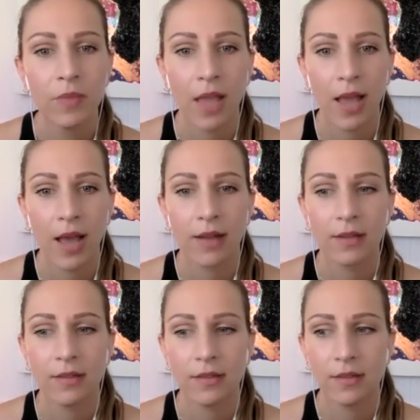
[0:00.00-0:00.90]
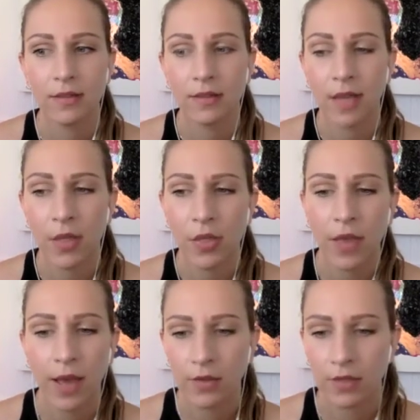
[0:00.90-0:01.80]
And
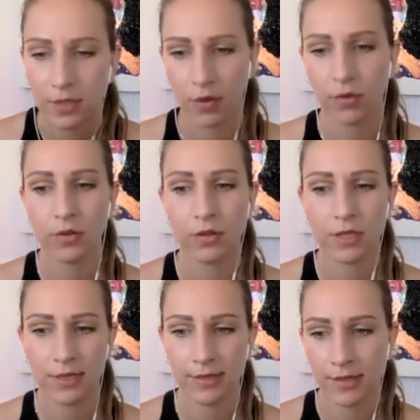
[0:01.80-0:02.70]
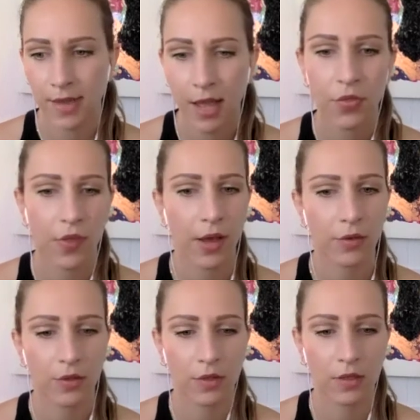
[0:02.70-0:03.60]
10,000 downloads is
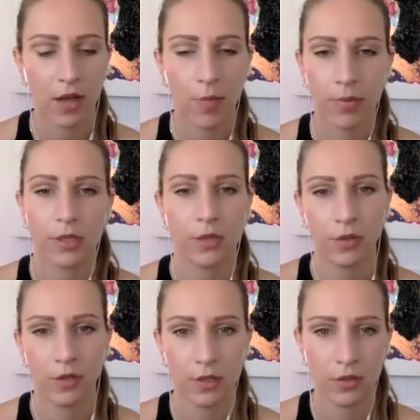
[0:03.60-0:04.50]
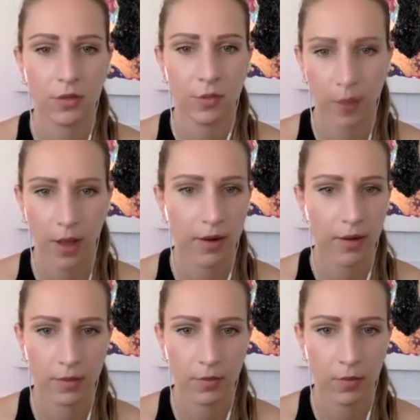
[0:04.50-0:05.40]
10,000 opportunities to inspire
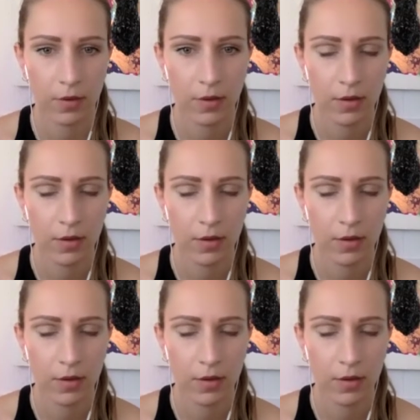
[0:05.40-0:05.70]
someone.